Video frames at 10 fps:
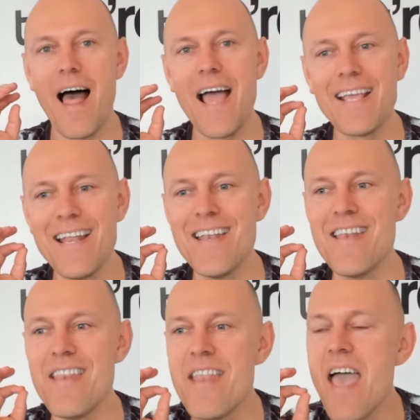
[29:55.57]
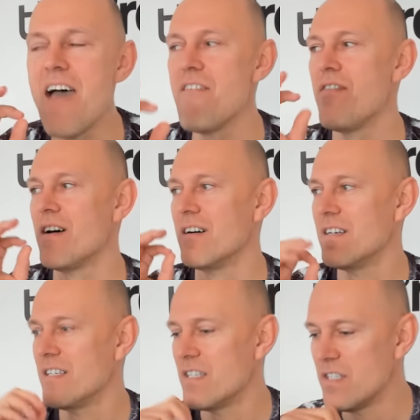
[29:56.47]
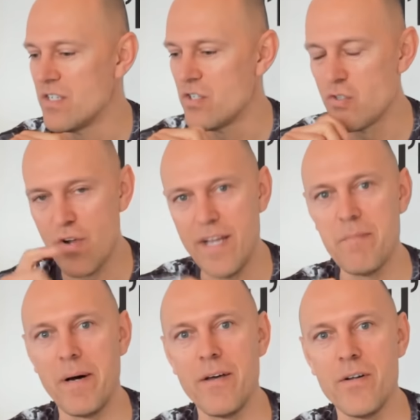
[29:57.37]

I can never trade in my